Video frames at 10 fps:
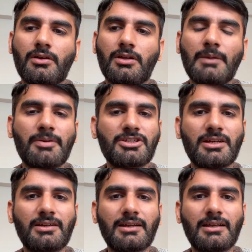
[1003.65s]
the
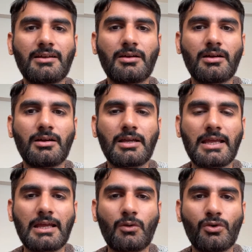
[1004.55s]
patient
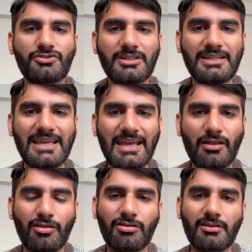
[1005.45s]
originally
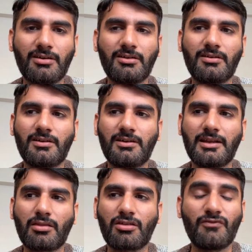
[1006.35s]
has,
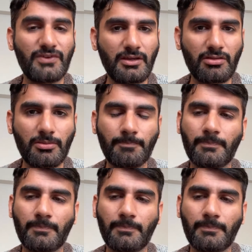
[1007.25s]
let's say, V's,